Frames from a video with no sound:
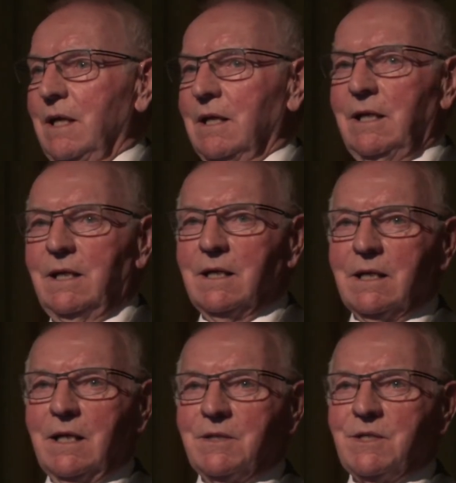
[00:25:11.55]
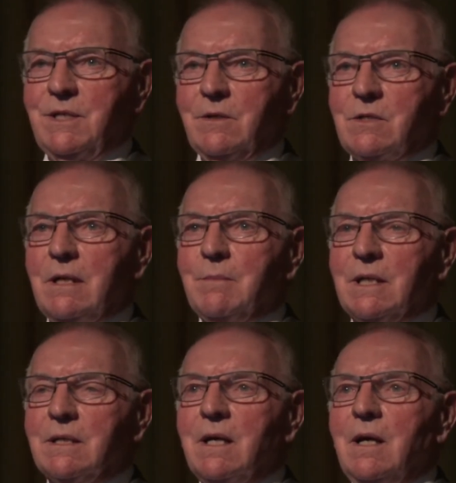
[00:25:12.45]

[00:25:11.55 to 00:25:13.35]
in a year as a dose limit,